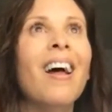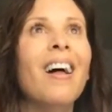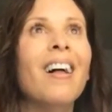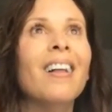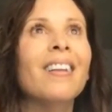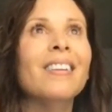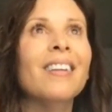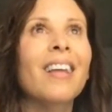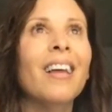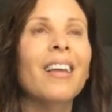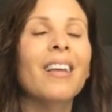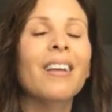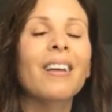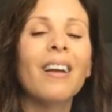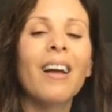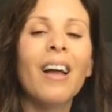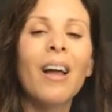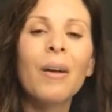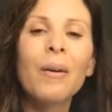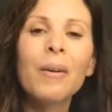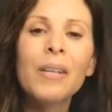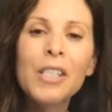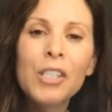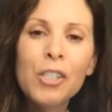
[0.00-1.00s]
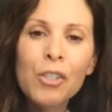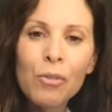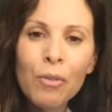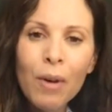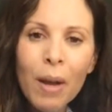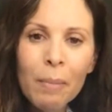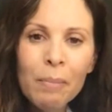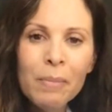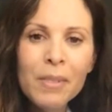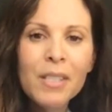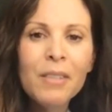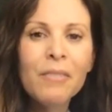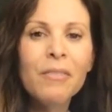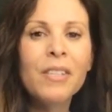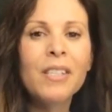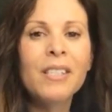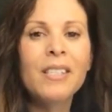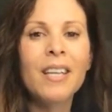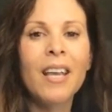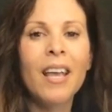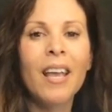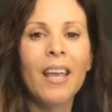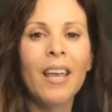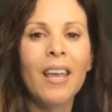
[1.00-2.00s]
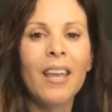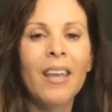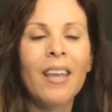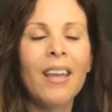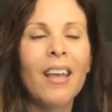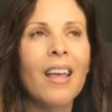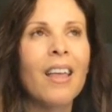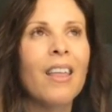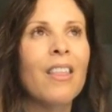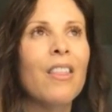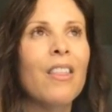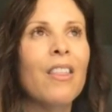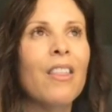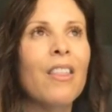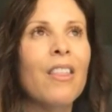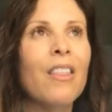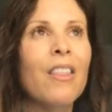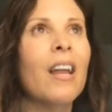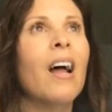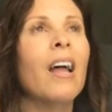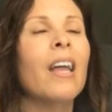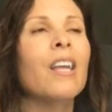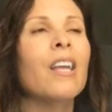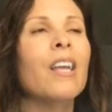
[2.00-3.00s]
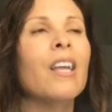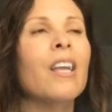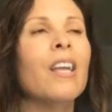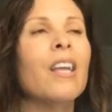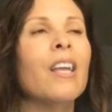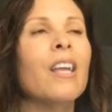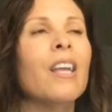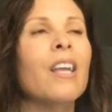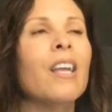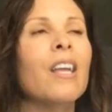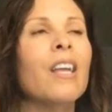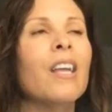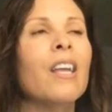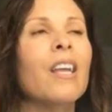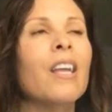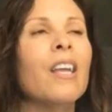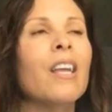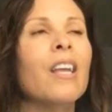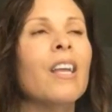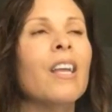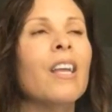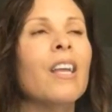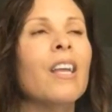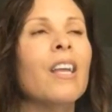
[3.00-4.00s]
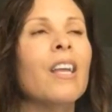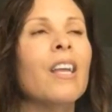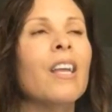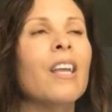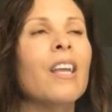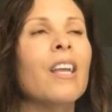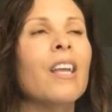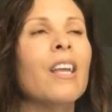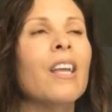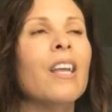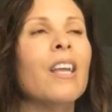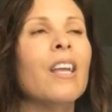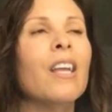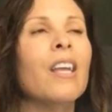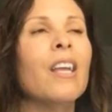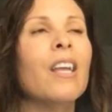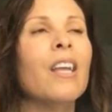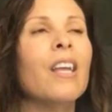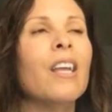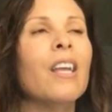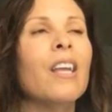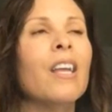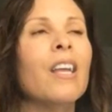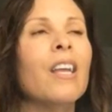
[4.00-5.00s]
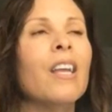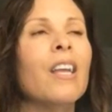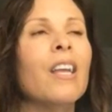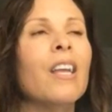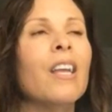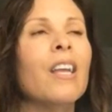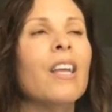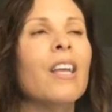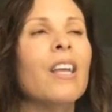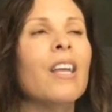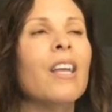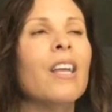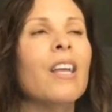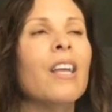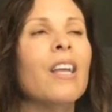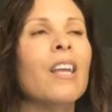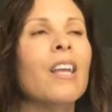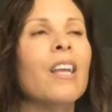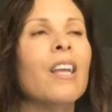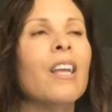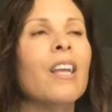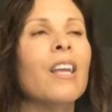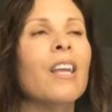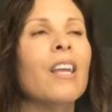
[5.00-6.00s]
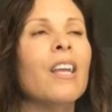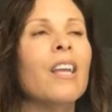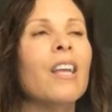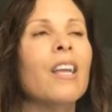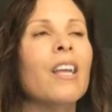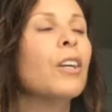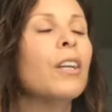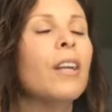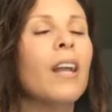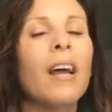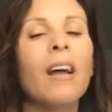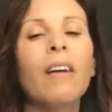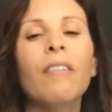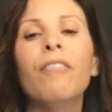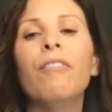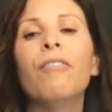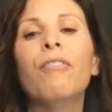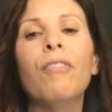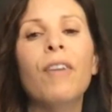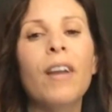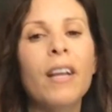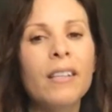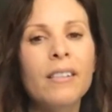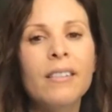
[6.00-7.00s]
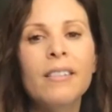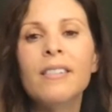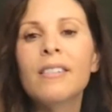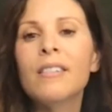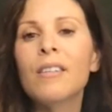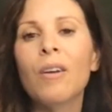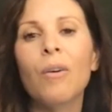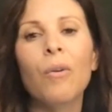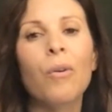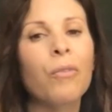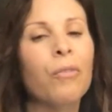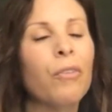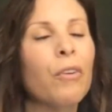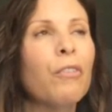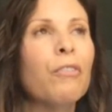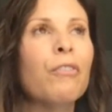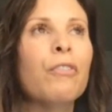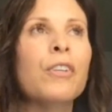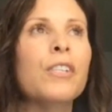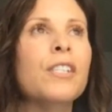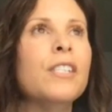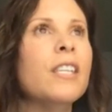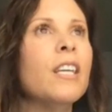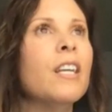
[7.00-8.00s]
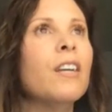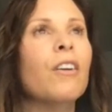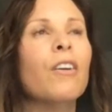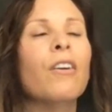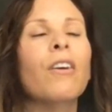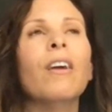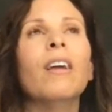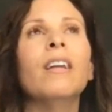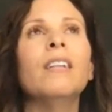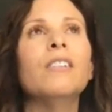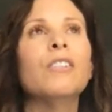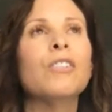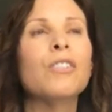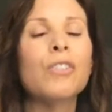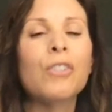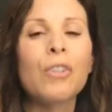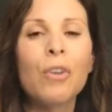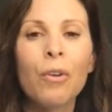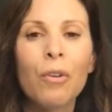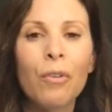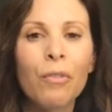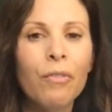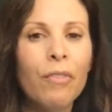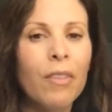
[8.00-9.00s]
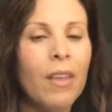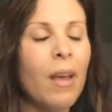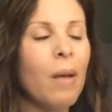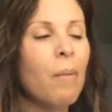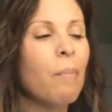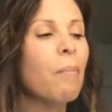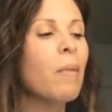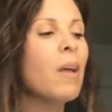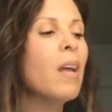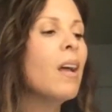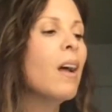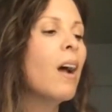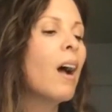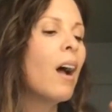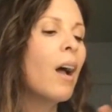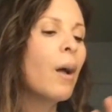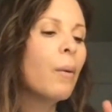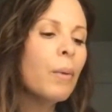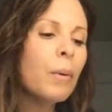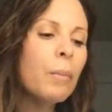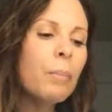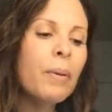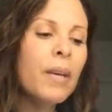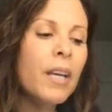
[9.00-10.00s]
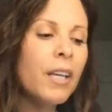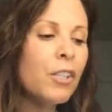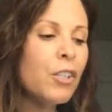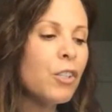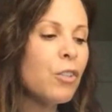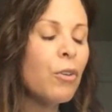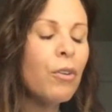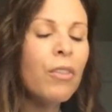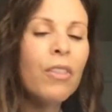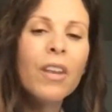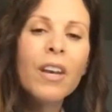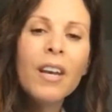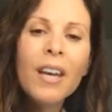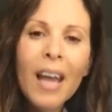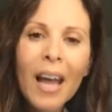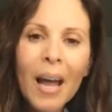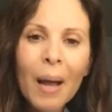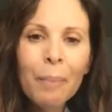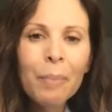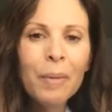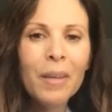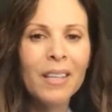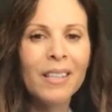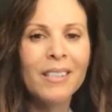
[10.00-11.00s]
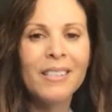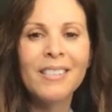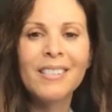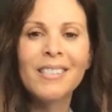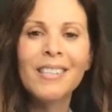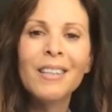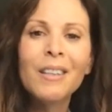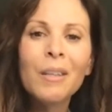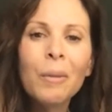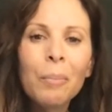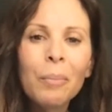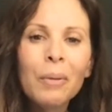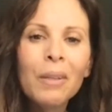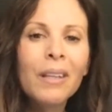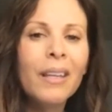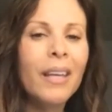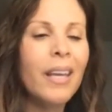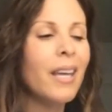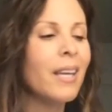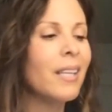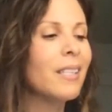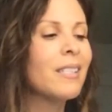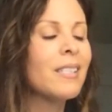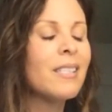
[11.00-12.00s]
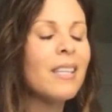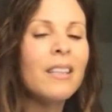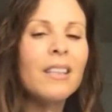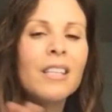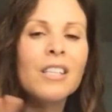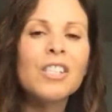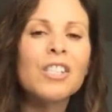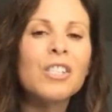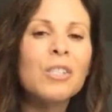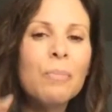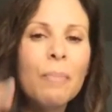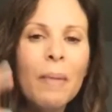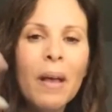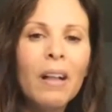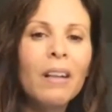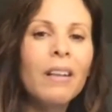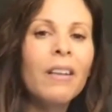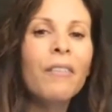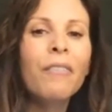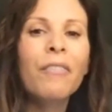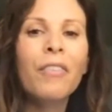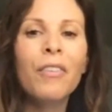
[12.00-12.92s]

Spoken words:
like I had dreamt of a day that I could have a feast in front of me, that I could have friends over for dinner and serve them. I would picture the napkins and the plates and the smell of